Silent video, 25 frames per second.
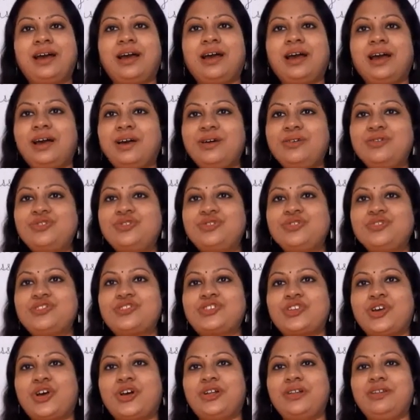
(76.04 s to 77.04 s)
how to
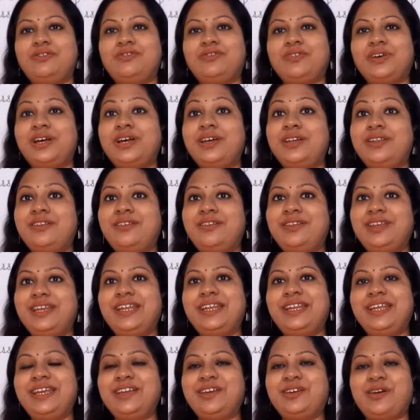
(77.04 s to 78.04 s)
solve a
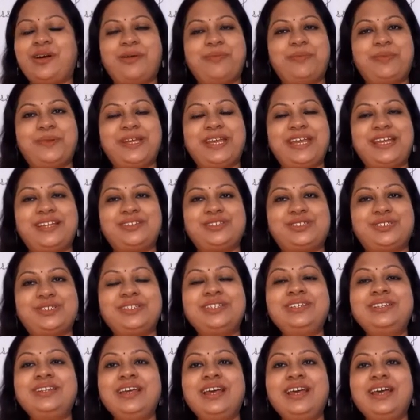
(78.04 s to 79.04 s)
reading
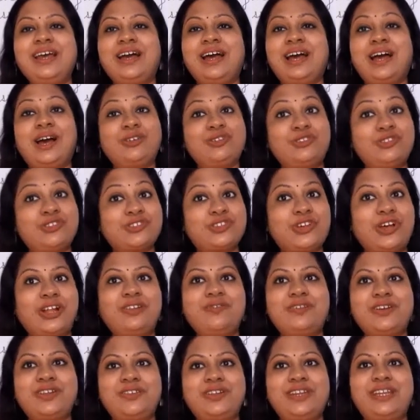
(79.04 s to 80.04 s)
comprehension, how to
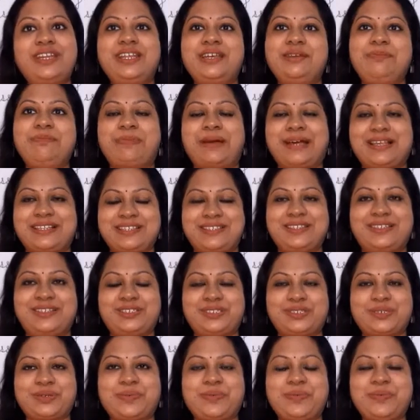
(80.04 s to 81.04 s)
solve a reading
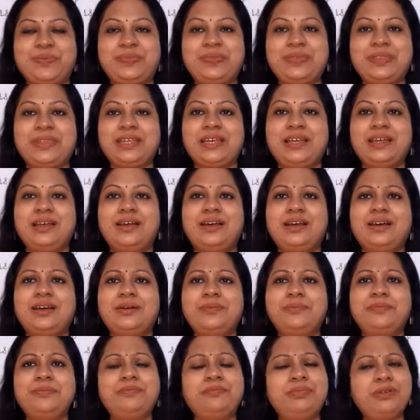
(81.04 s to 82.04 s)
passage.
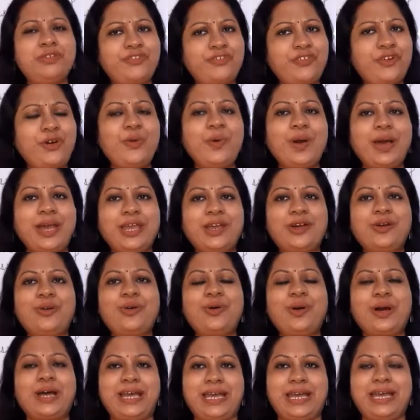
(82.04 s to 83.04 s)
Before I
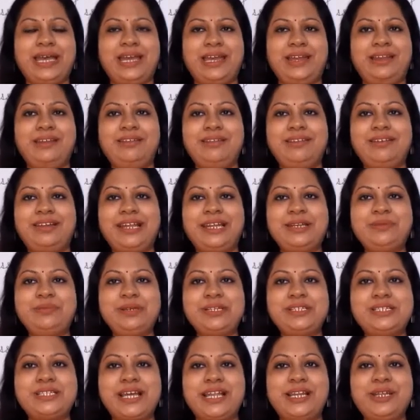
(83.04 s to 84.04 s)
go ahead, let
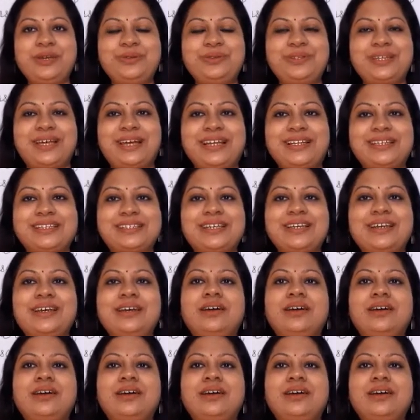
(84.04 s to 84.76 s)
me tell you that